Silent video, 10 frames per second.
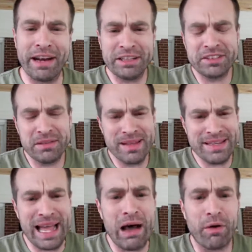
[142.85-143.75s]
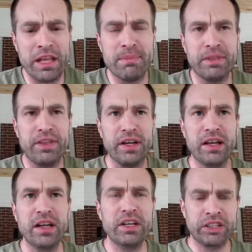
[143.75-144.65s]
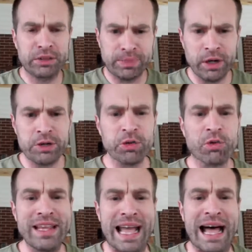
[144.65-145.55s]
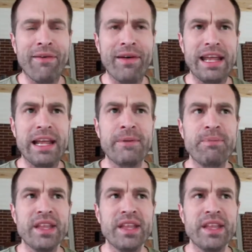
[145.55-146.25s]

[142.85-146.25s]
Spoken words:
not just the mentality, but the spiritual reality